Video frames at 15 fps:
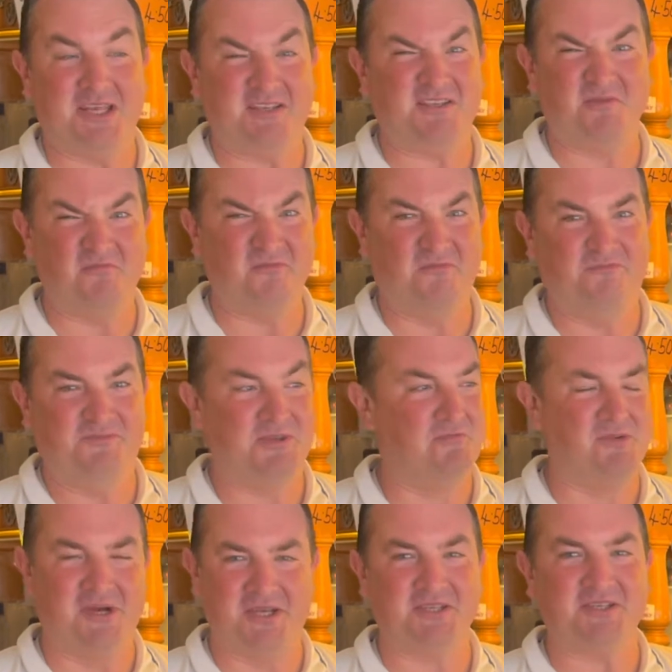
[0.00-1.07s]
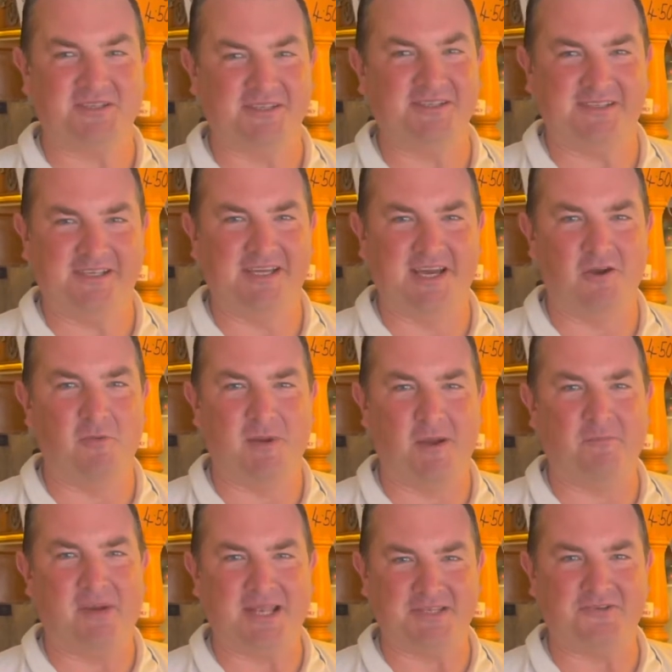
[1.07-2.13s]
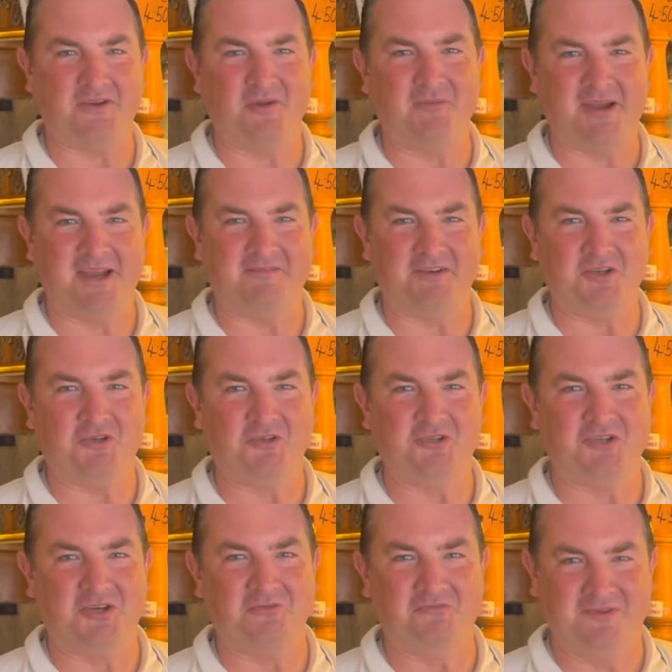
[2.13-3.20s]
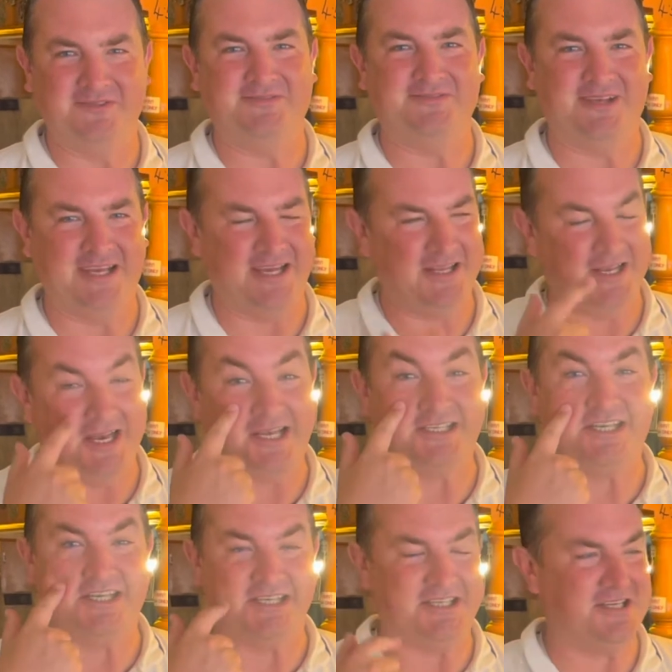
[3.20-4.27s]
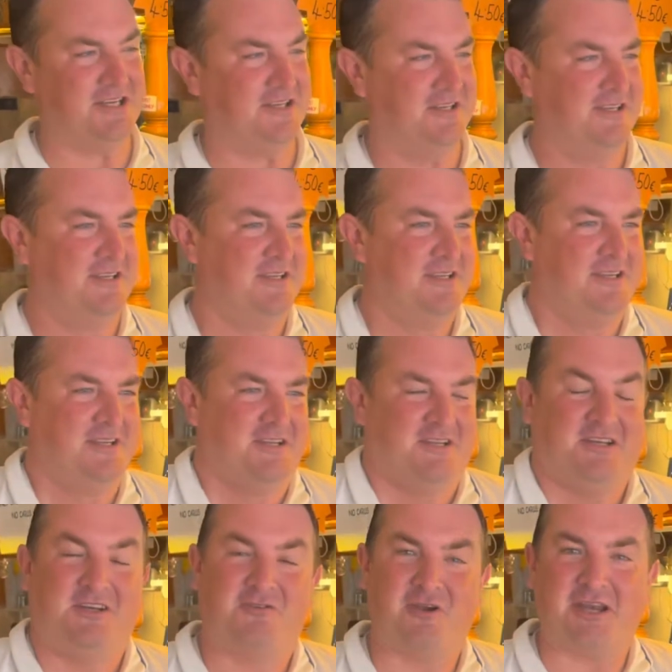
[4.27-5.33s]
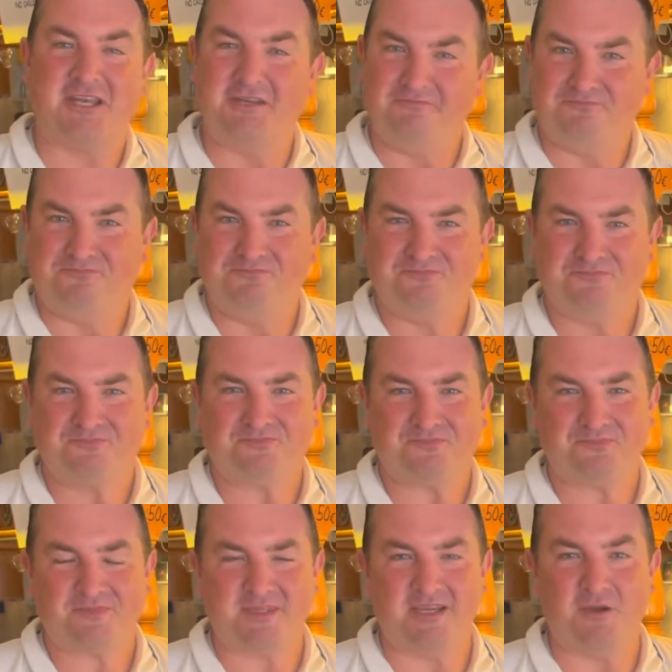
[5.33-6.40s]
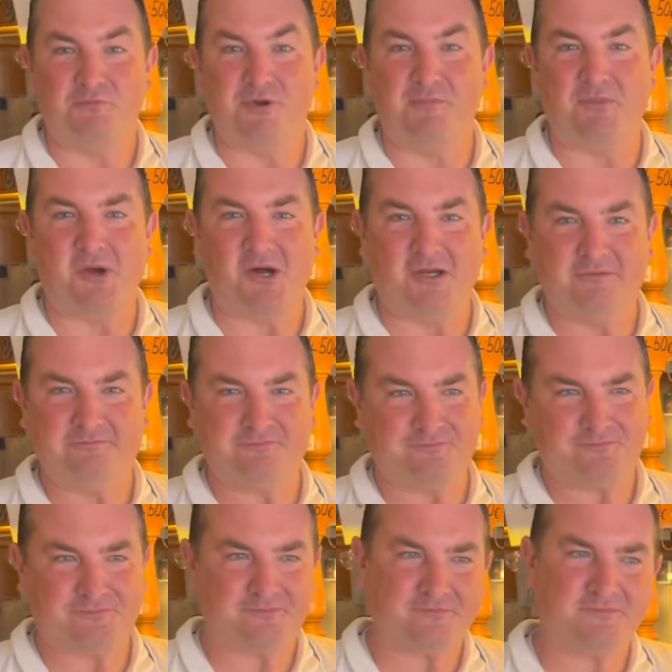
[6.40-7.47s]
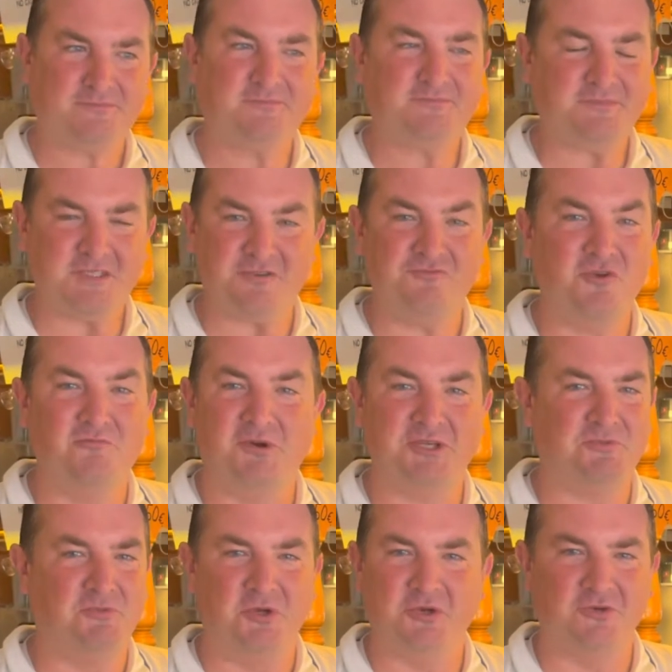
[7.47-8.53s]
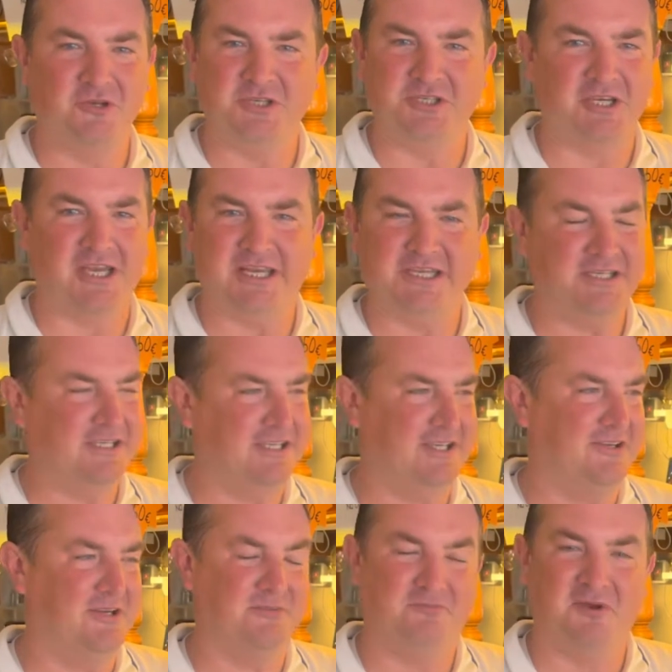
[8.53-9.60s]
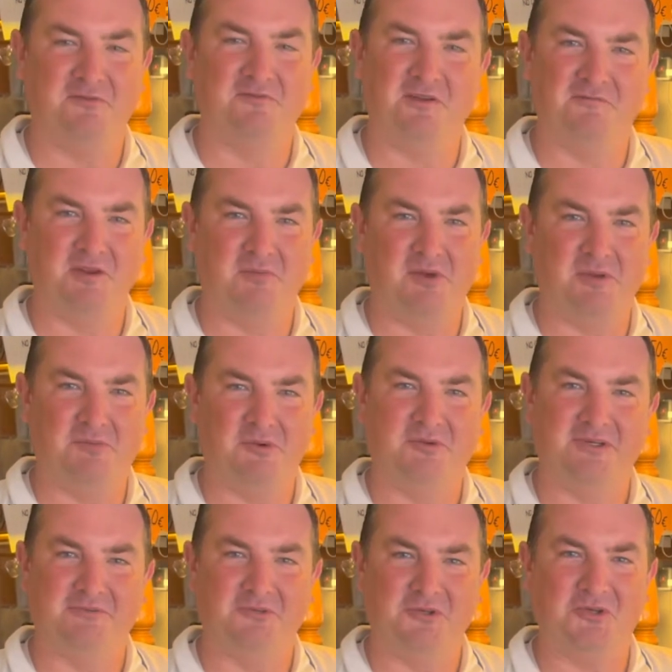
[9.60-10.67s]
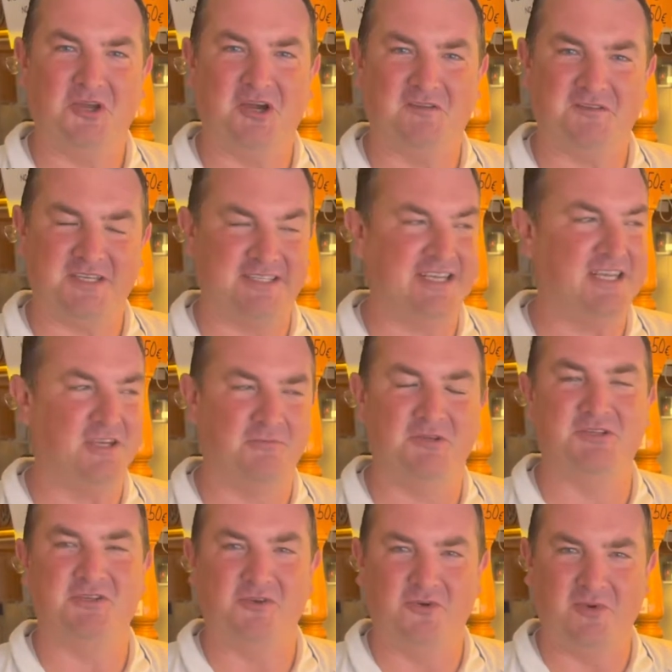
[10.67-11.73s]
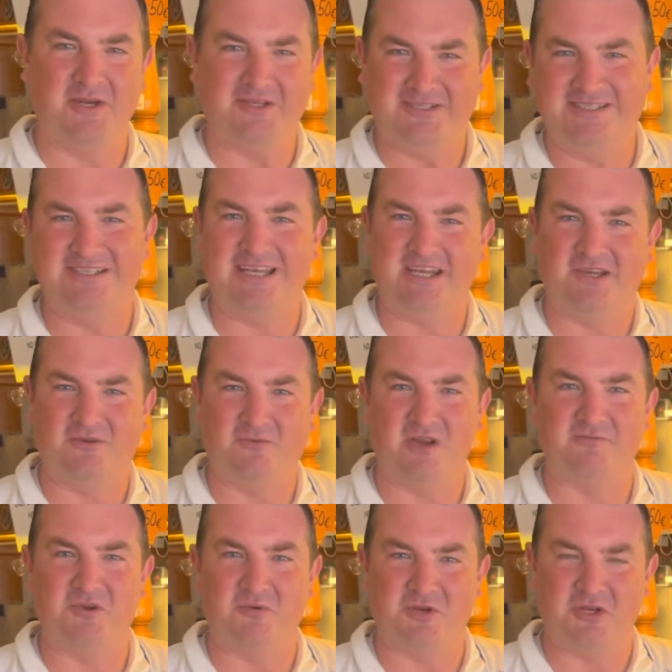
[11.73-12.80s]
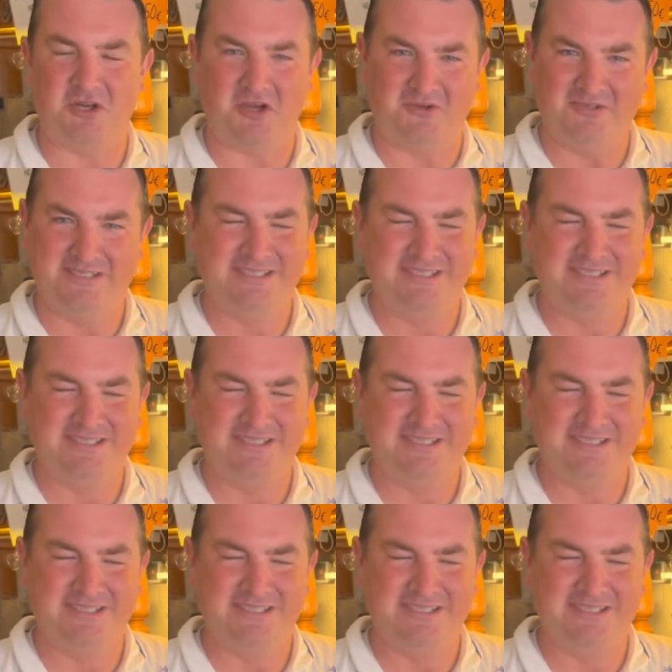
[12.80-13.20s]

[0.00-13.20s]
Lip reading: some bars are about banter and about having a good time. And the Nags Head is a cracking brick bar, run by Spooner and Jane. They're both lovely people, and we'll look after you, take them under your wing, let you whatever you want to know,